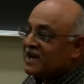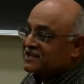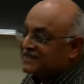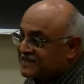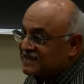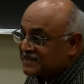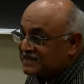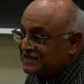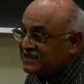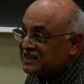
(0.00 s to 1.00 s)
nation
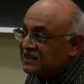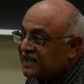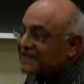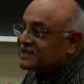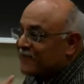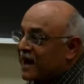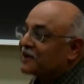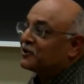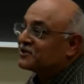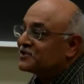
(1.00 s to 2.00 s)
states. That's the
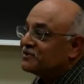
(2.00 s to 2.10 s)
paradox.